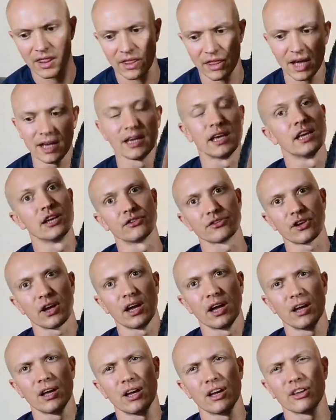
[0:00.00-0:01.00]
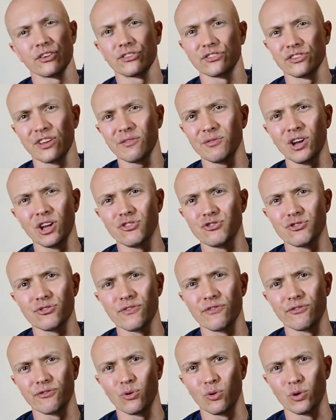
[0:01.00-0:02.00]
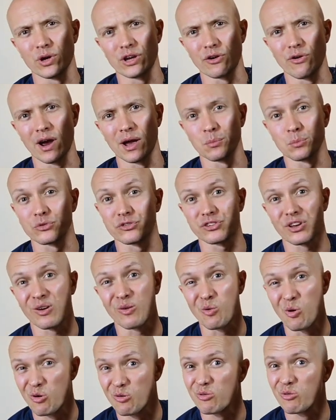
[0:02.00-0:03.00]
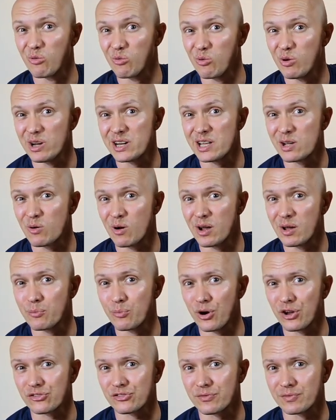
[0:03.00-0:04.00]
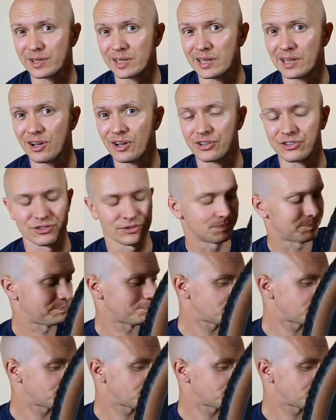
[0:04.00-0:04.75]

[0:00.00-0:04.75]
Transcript: that is 740 grams, so really quite impressively light.